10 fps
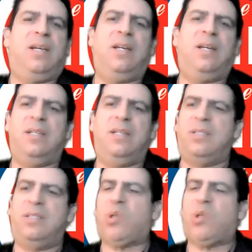
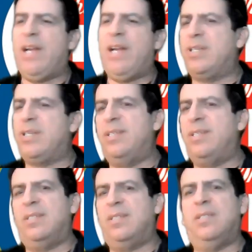uh,
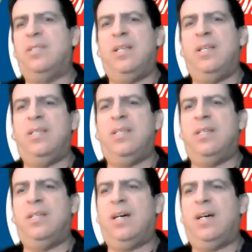tragedies and
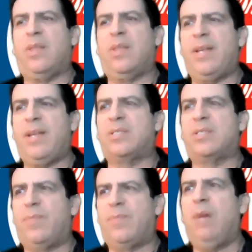and uh, other
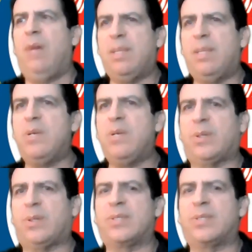things. I am at the
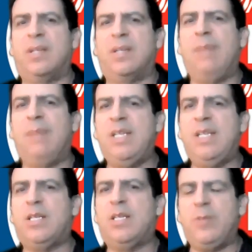miracles. I'm
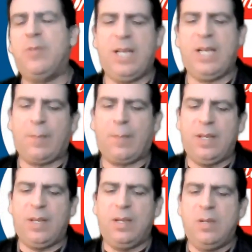seeing the difference now
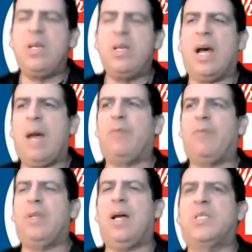when you
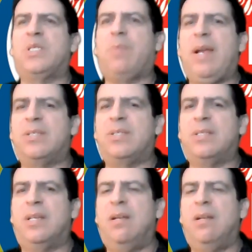operate from the higher
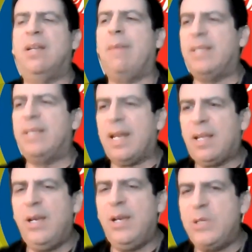space. And I made a
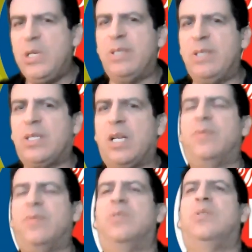dedication to
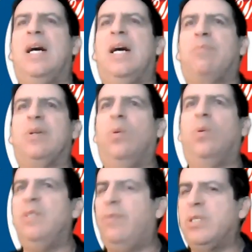myself to operate
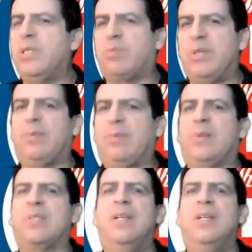only from those
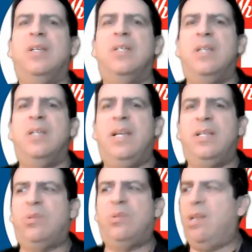principles
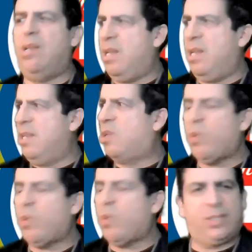to
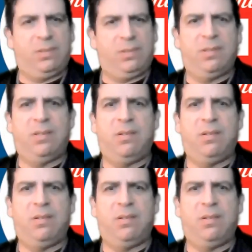increase